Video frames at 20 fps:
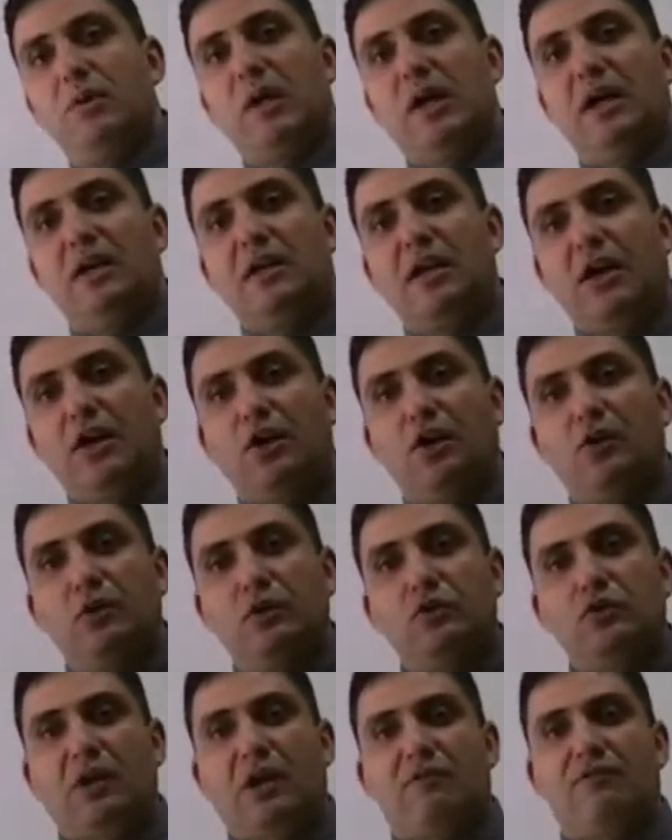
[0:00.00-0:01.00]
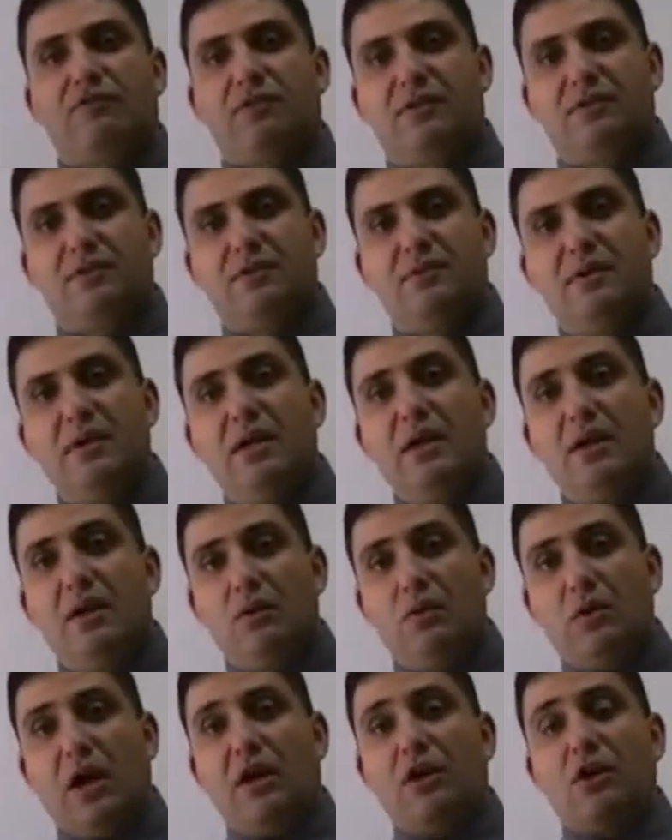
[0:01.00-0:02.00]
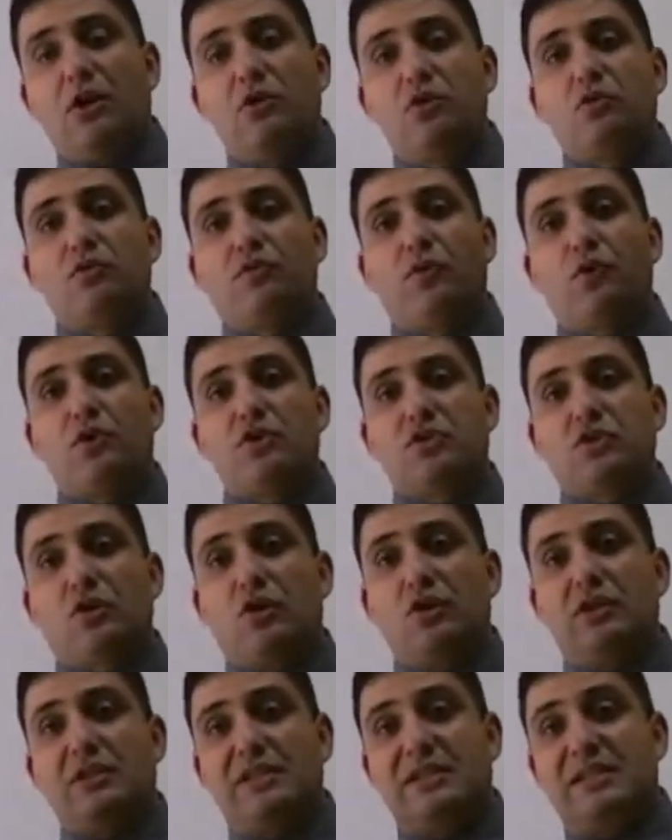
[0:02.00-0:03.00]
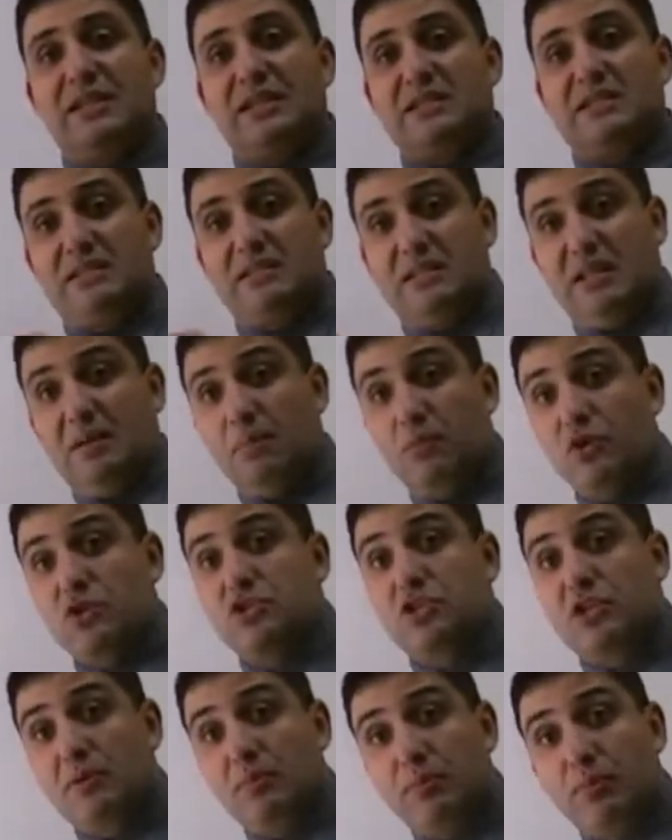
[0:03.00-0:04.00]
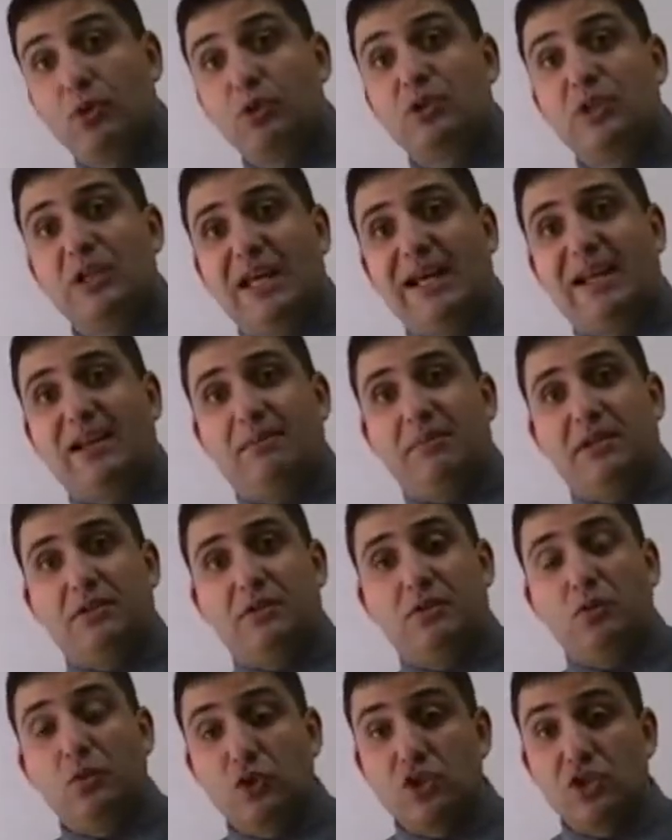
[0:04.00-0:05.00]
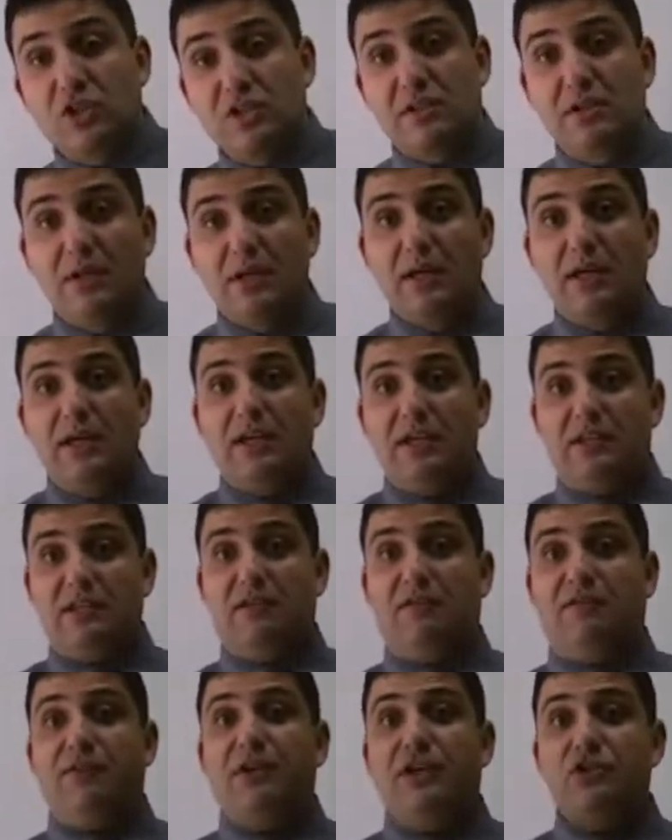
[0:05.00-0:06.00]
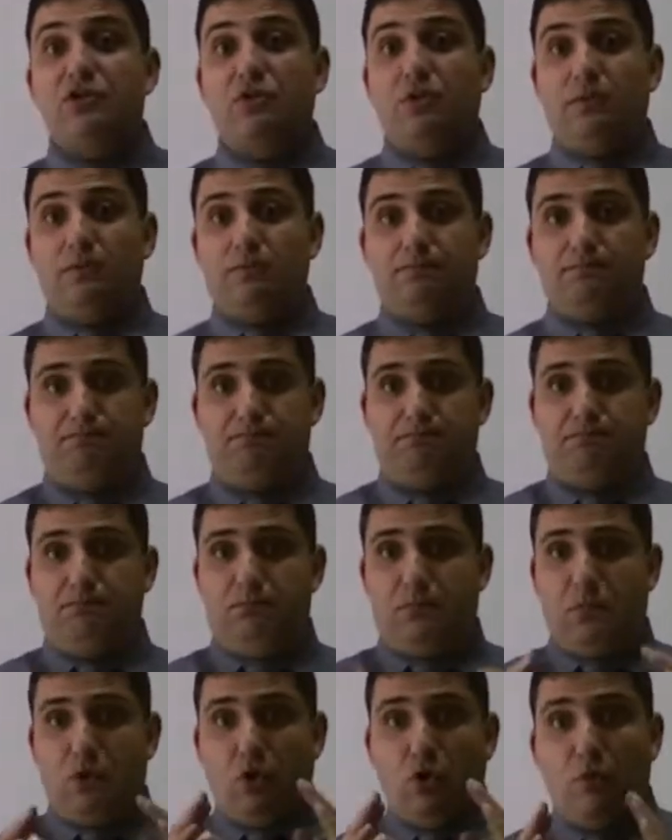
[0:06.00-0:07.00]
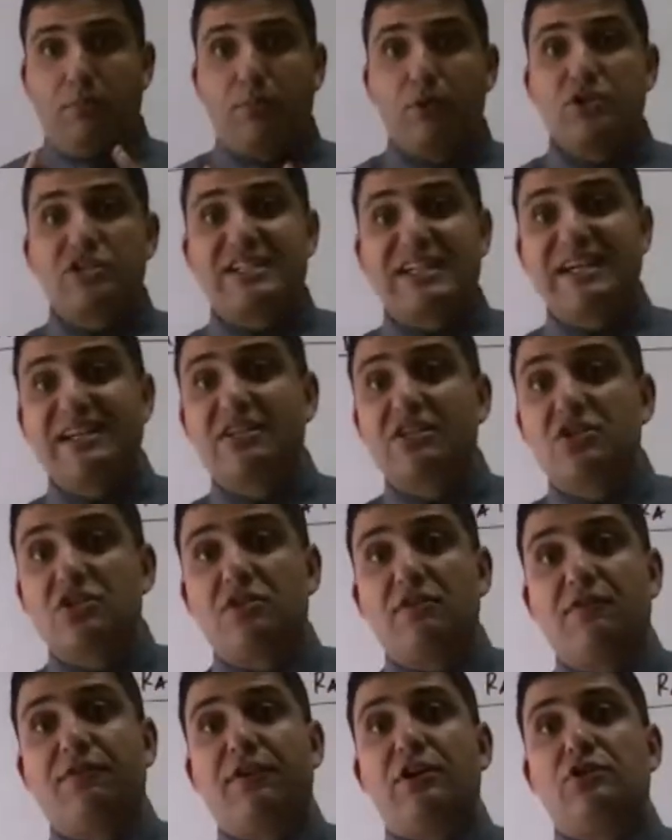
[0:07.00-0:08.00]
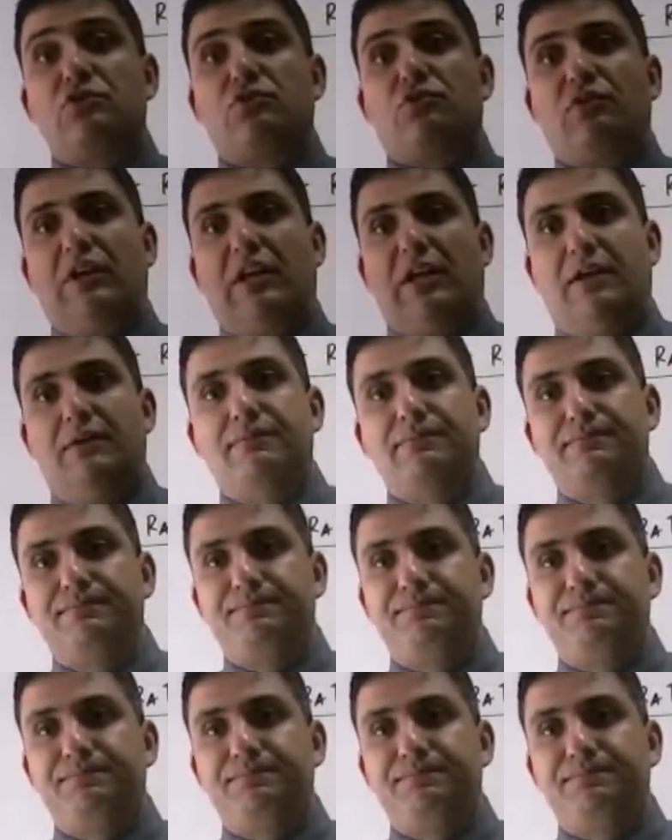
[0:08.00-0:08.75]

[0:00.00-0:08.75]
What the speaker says: We are not going to cover it. We are going to focus on this, the most important element, which is differential or percentage differential relay.